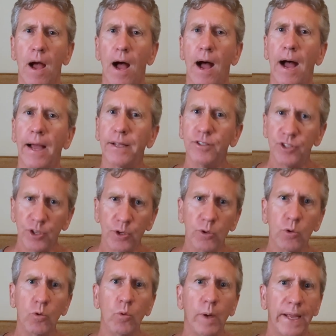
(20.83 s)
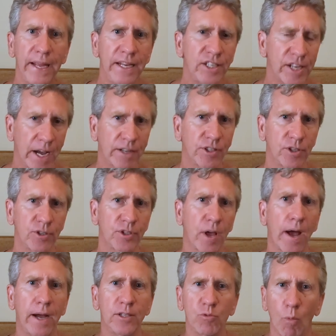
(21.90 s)
I do each
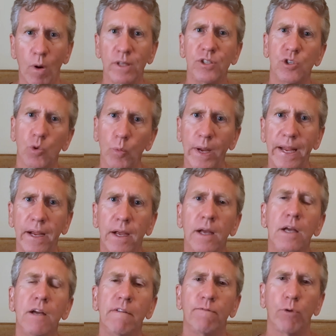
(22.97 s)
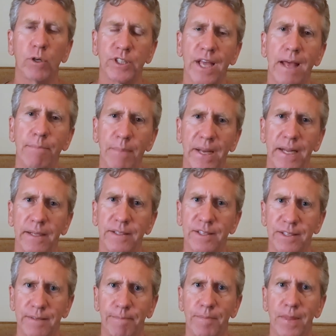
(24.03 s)
exercise once a week for 10
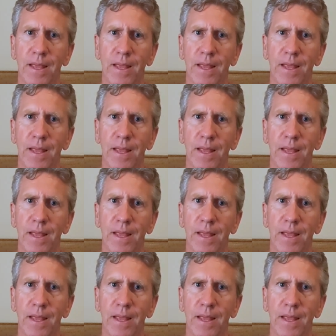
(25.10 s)
minutes.